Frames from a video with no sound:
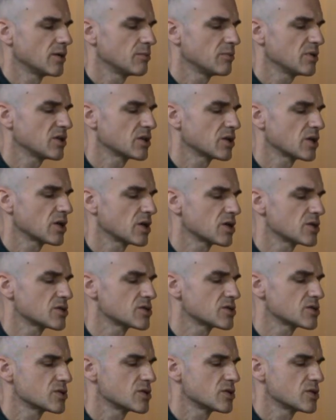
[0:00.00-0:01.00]

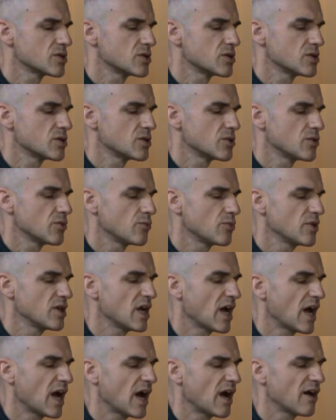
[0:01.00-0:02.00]
because we
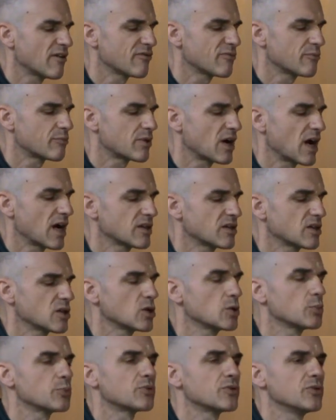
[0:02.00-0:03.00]
have
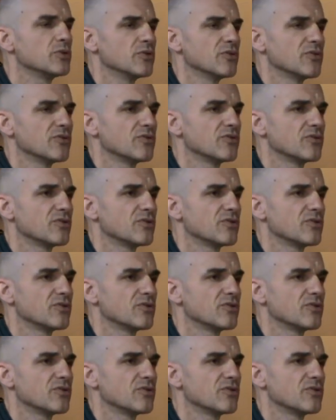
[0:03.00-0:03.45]
practical proof.